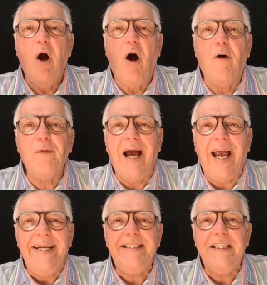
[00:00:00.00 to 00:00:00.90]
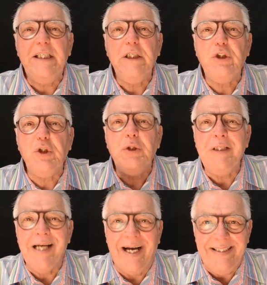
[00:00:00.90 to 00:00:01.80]
of eighty to
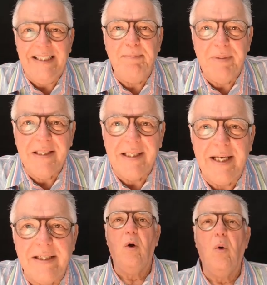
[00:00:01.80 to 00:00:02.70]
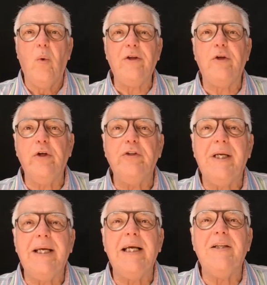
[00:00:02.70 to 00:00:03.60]
ninety percent when
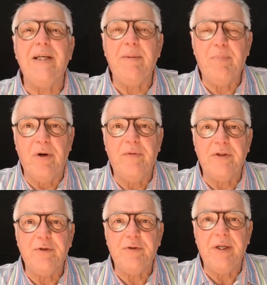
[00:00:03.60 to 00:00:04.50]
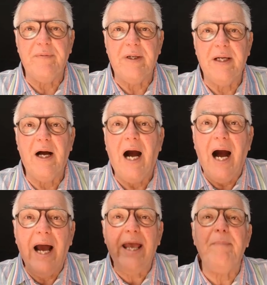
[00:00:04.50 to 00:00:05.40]
using the Profit Retriever. Now,
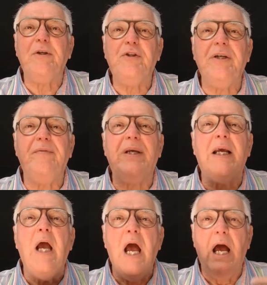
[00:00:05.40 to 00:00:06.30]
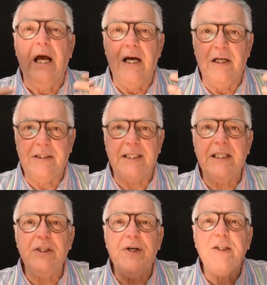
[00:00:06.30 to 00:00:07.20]
I am achieving
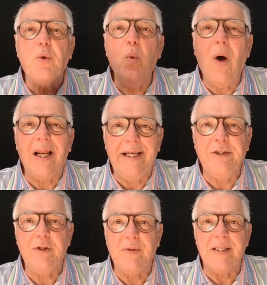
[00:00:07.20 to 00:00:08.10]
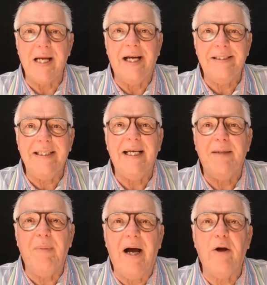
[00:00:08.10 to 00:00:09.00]
success rates well into the ninety,
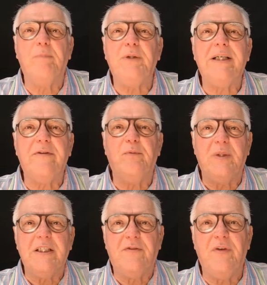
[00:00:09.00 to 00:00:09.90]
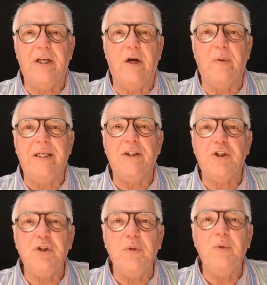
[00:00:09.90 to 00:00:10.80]
and my objective with this video is
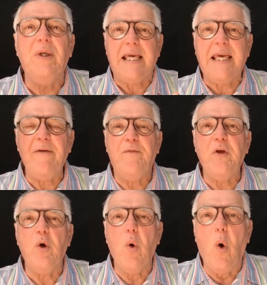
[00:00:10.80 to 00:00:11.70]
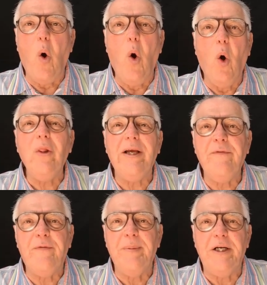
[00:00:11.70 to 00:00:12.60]
to give you all the
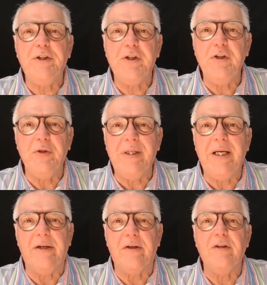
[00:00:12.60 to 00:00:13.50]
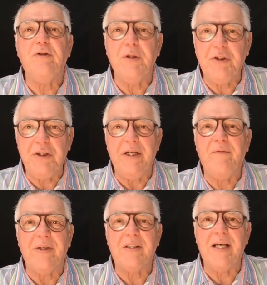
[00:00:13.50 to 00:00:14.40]
information you need to
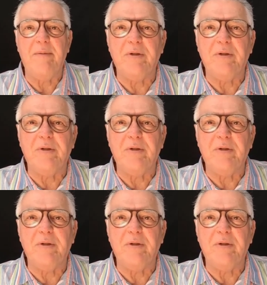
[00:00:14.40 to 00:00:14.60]
achieve the same